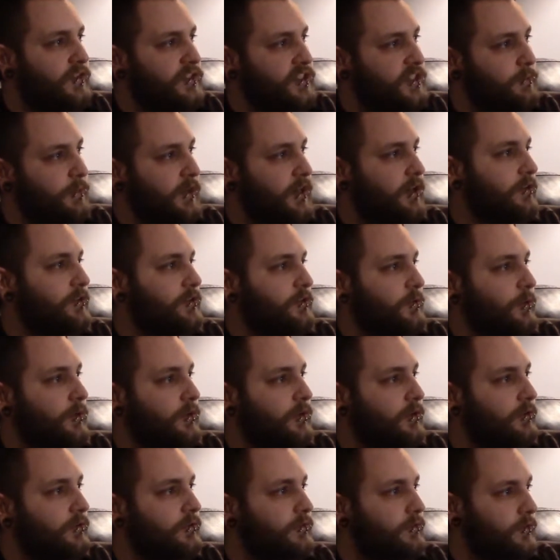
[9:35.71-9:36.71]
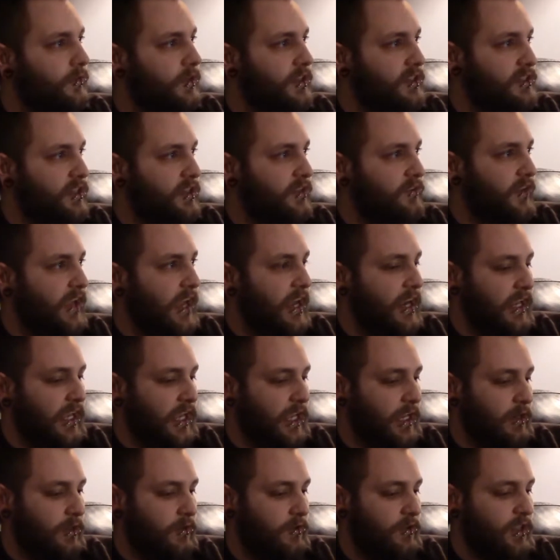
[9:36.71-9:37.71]
spiritual reason of getting
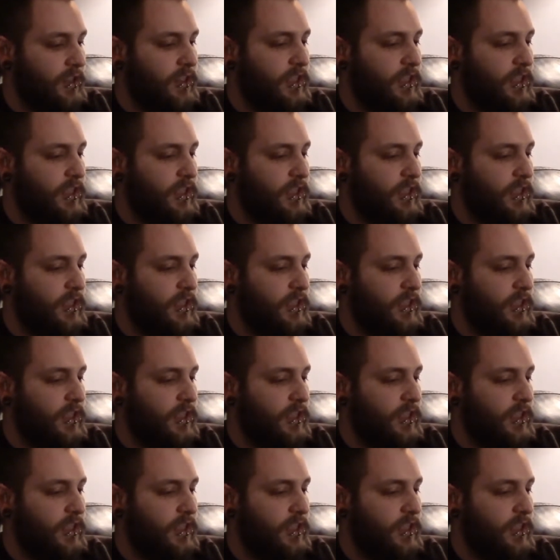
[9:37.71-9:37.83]
it.